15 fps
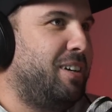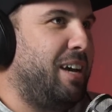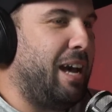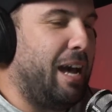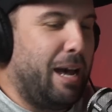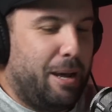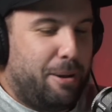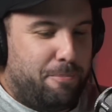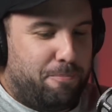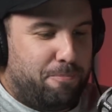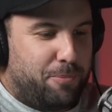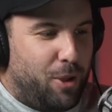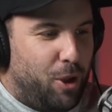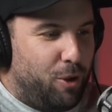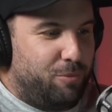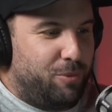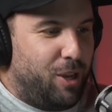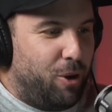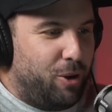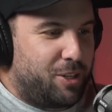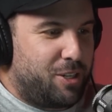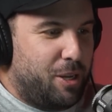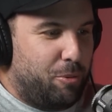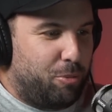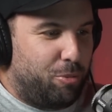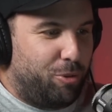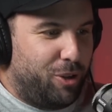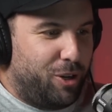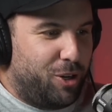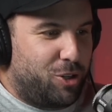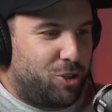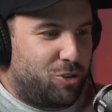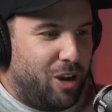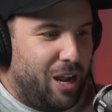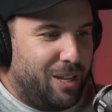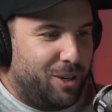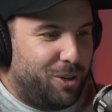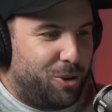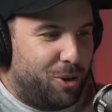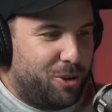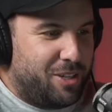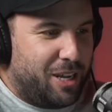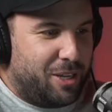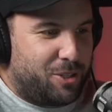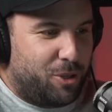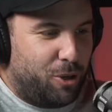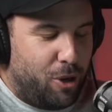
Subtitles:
acceptable in an Australian context.